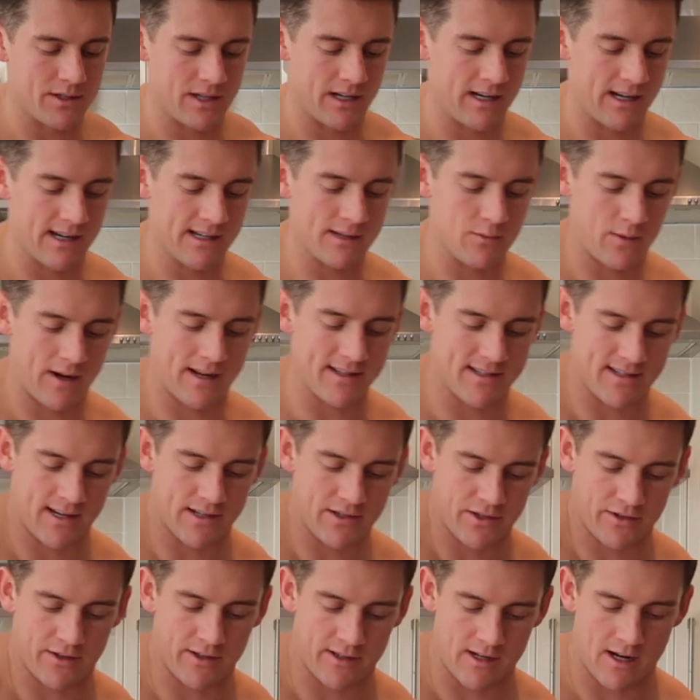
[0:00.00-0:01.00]
she is. We had
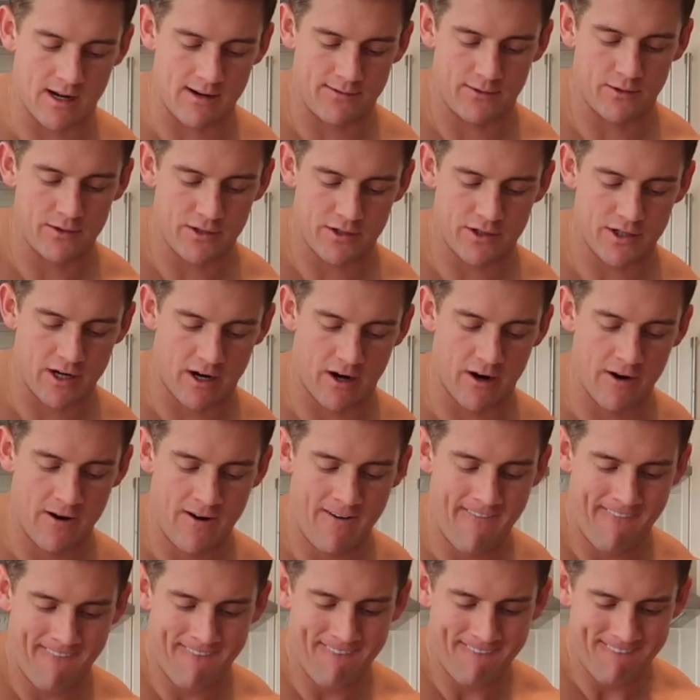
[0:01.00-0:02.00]
such a good laugh on the
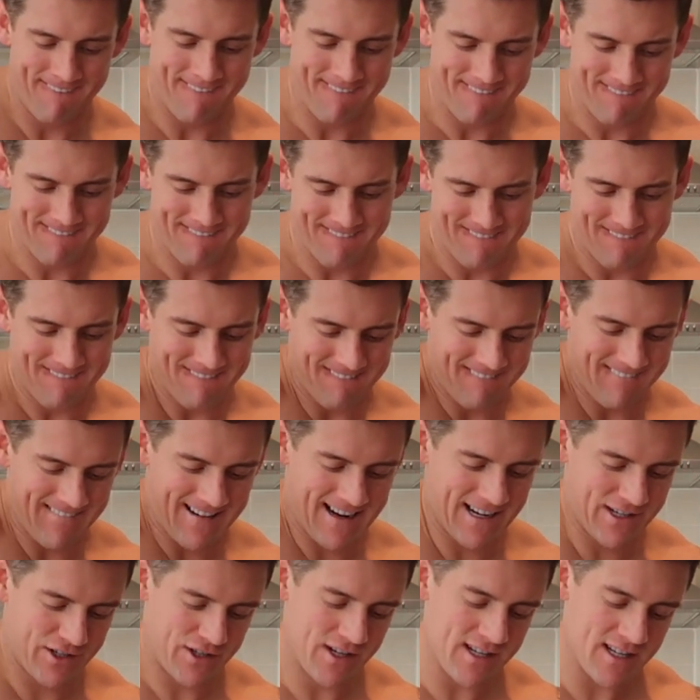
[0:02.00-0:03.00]
show.
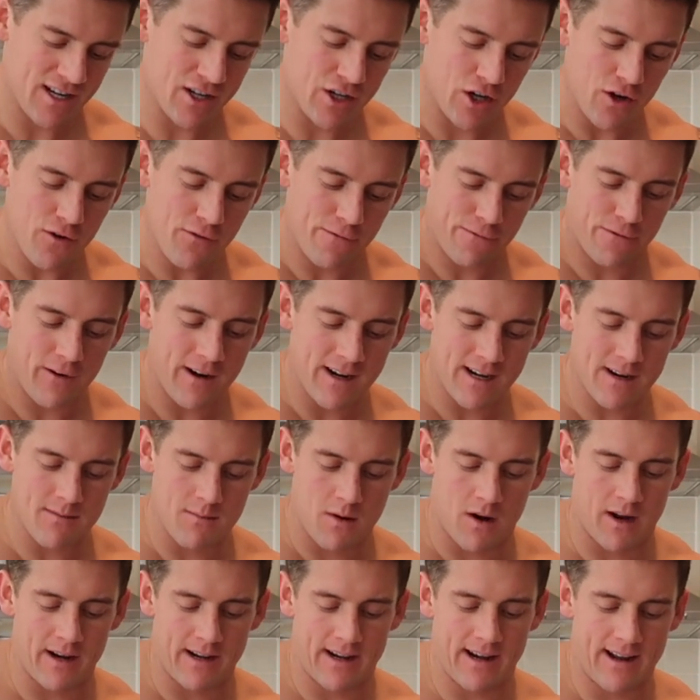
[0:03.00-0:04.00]
And she's a good friend of
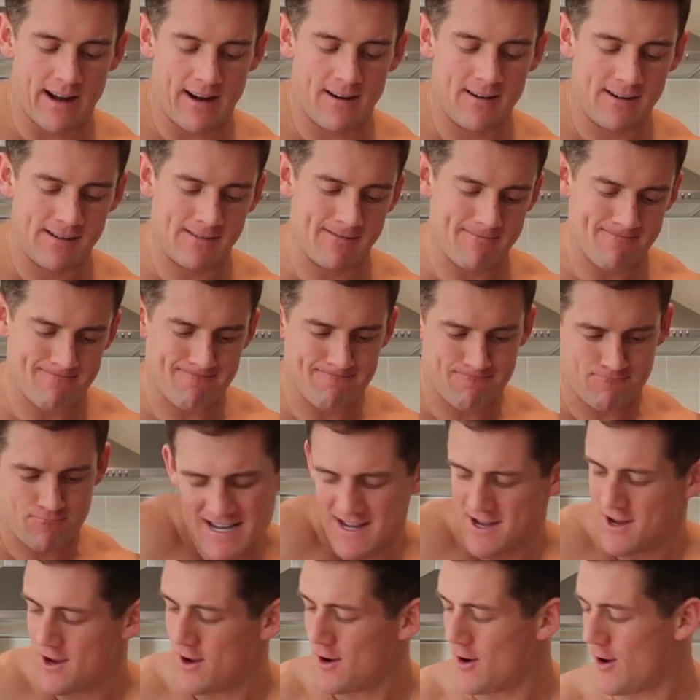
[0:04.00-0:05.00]
mine now.
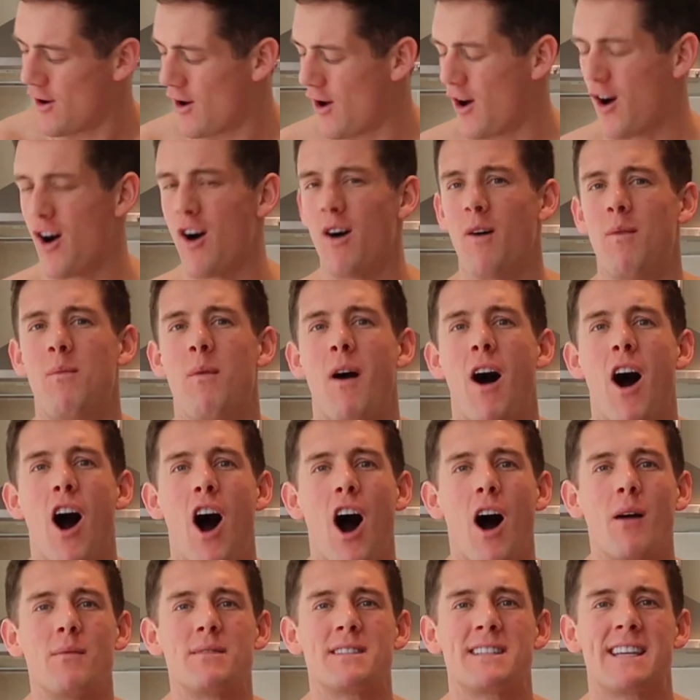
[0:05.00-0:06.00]

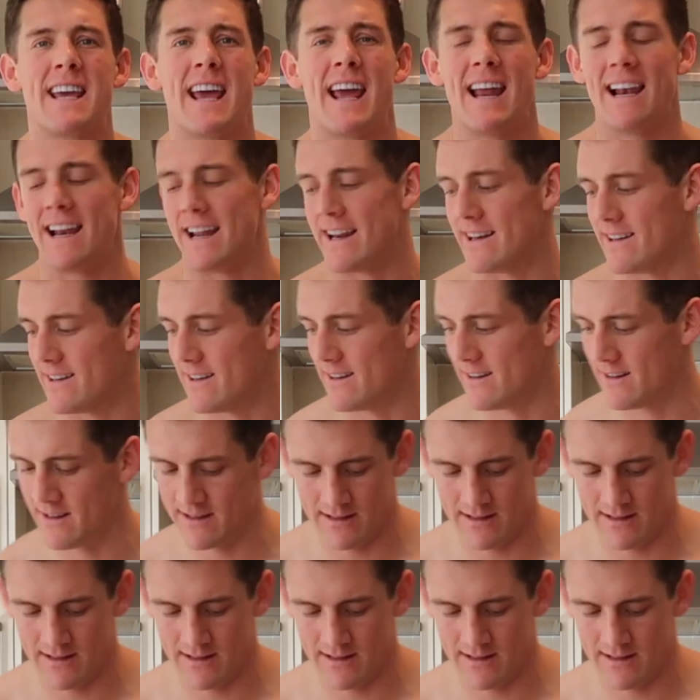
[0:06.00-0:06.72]
Arm's killing.